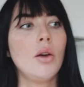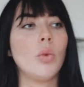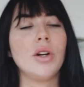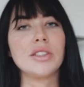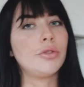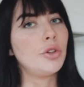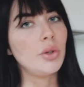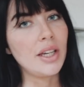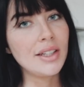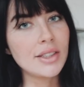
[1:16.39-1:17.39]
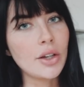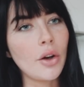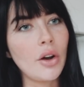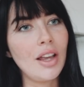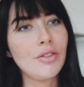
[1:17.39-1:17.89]
Whereas a few years
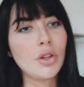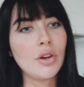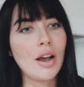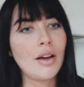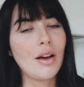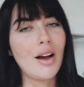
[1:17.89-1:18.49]
ago, even though